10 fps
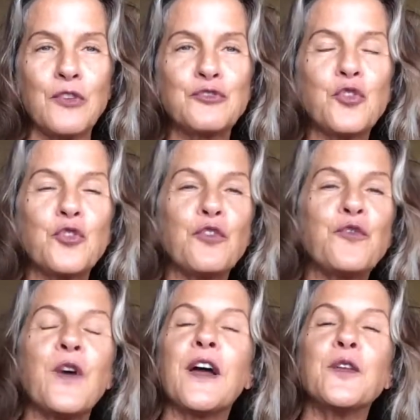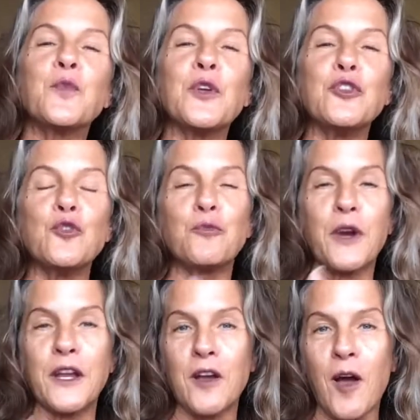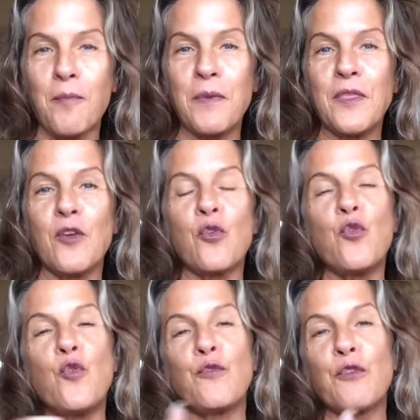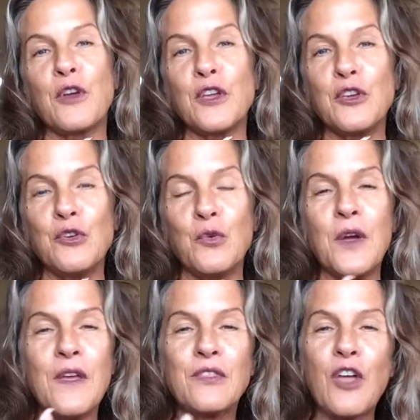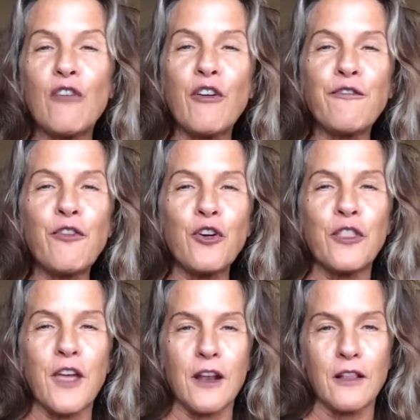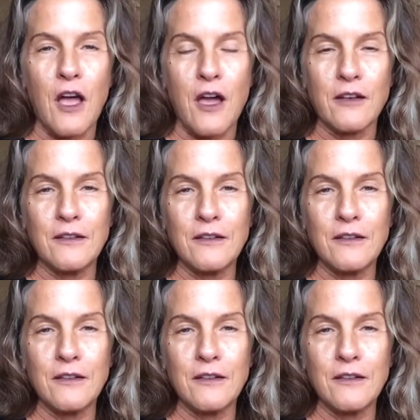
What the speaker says: So you'll find when you break up and they're hoovering you, they'll refer to that a lot.